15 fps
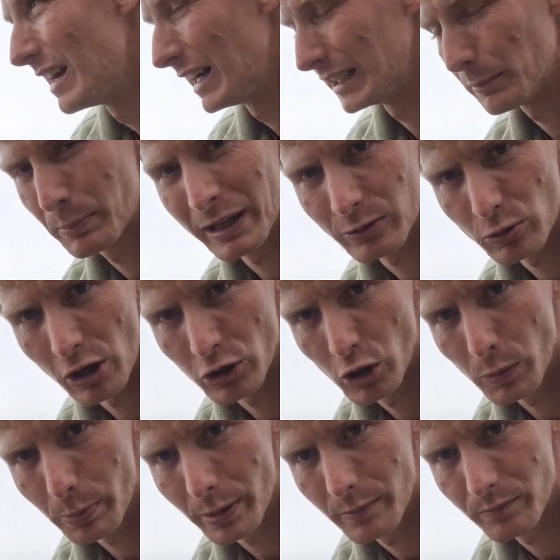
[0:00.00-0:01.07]
And I picked rod
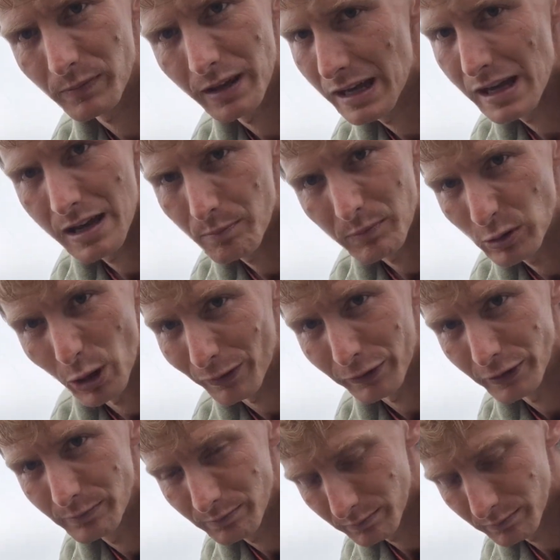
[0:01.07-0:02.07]
up, nothing,